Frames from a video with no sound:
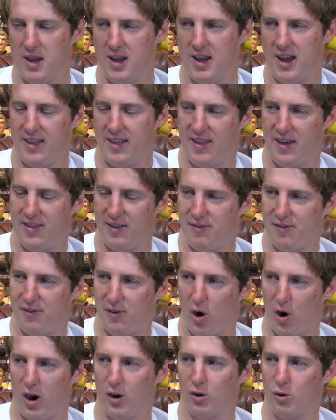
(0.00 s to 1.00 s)
And then the
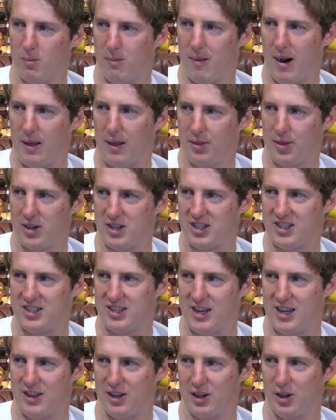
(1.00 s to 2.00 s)
final month, I just
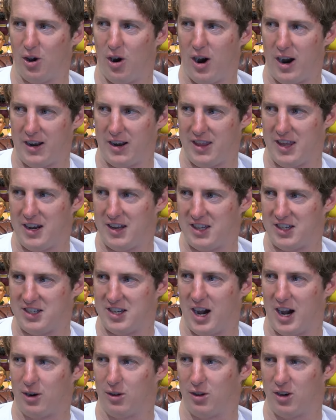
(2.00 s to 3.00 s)
see the light at the end of the
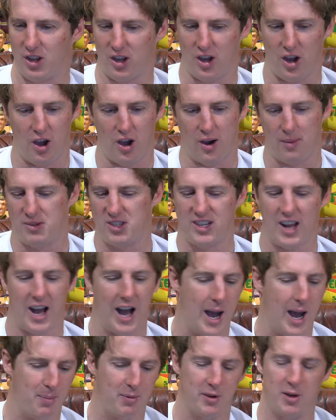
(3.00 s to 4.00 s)
tunnel and I go, I'm just
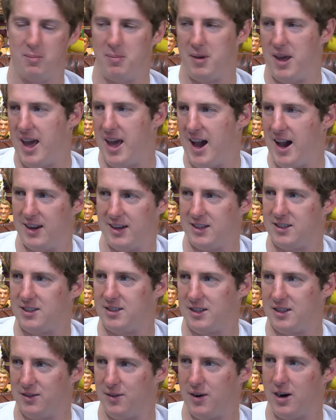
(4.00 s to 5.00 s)
up and about.
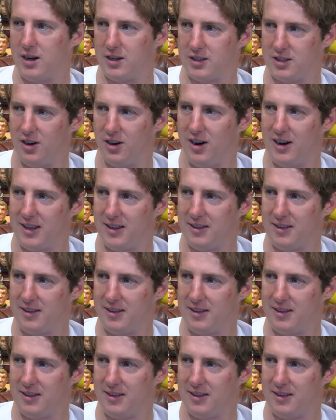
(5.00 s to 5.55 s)
It's very exciting.